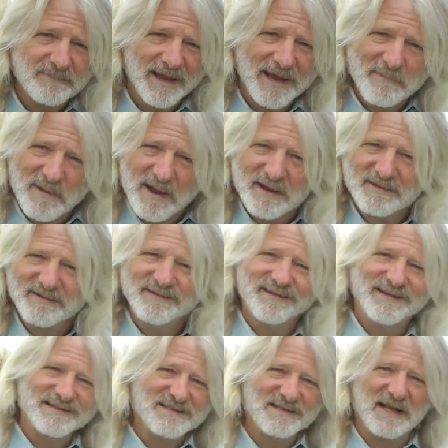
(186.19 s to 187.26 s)
Amen.
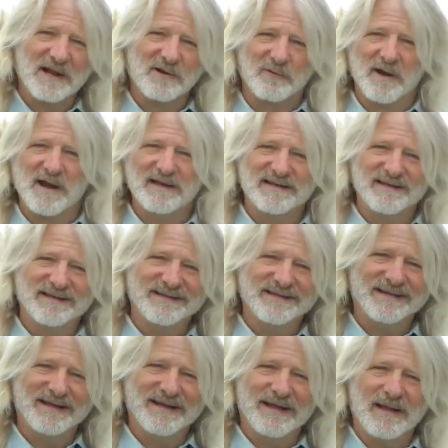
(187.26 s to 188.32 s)
Isn't that great?
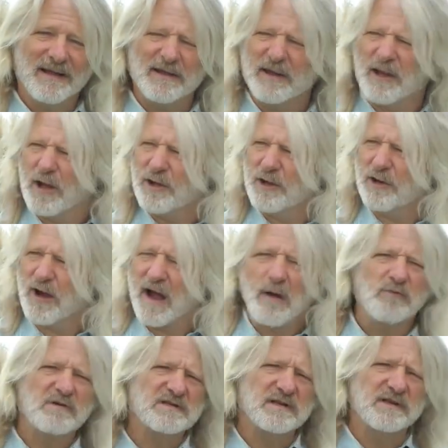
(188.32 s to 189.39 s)
You know, I
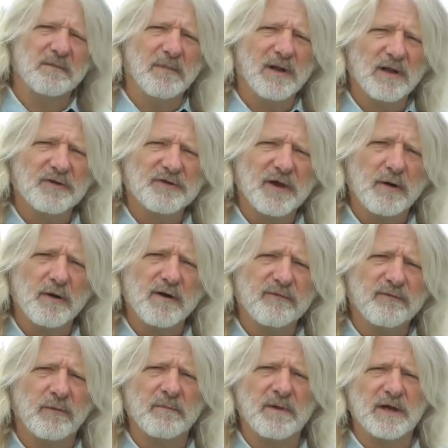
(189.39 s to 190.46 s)
was in the military
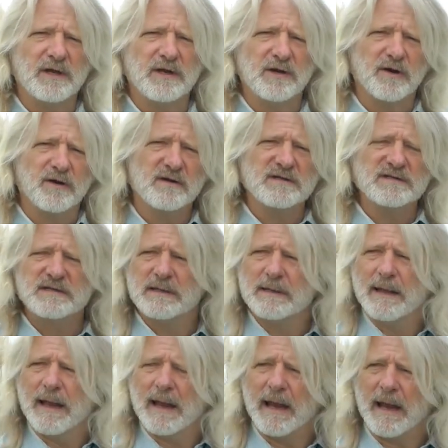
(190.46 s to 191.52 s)
for many years
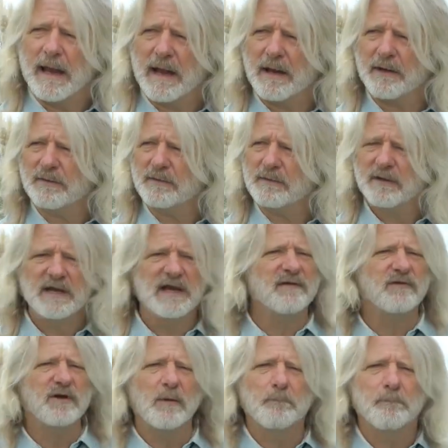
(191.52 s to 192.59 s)
and
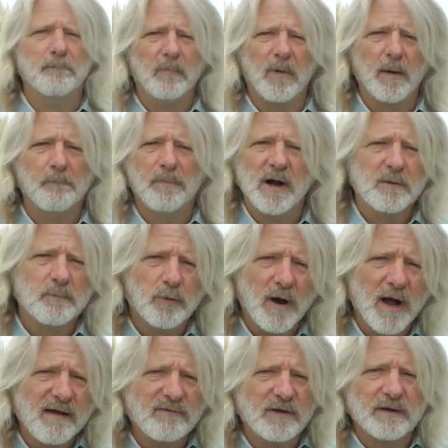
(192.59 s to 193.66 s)
even a, a buck
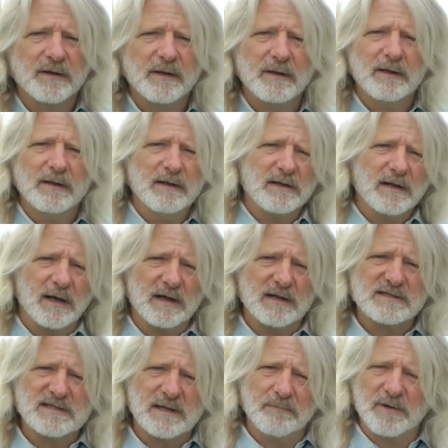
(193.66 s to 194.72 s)
private, uh,
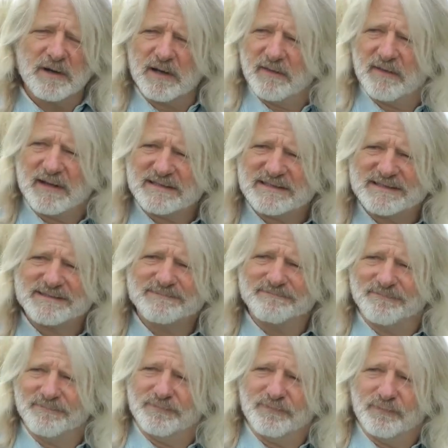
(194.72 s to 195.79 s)
somebody that's
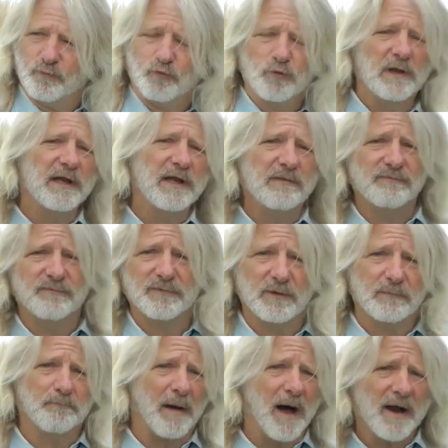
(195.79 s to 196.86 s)
really
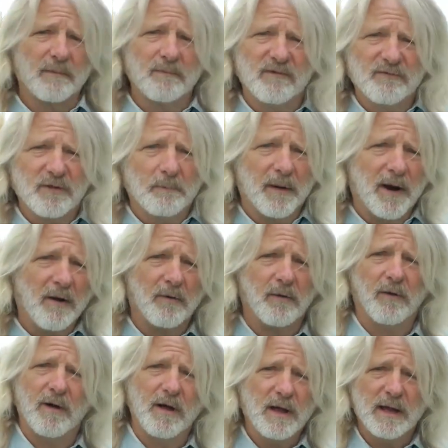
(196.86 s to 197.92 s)
the bottom of the
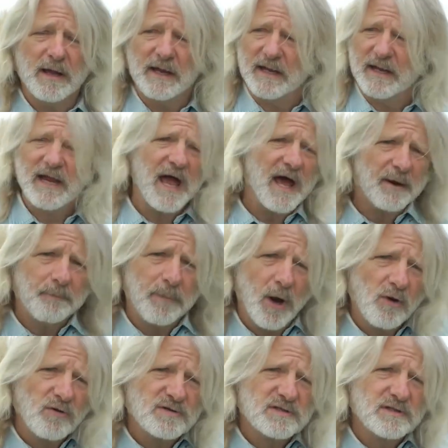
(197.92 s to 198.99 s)
barrel, he had a
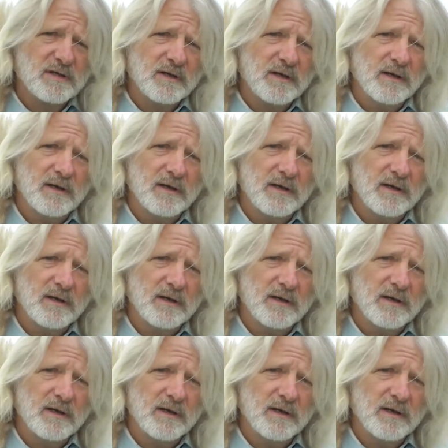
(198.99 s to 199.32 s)
post.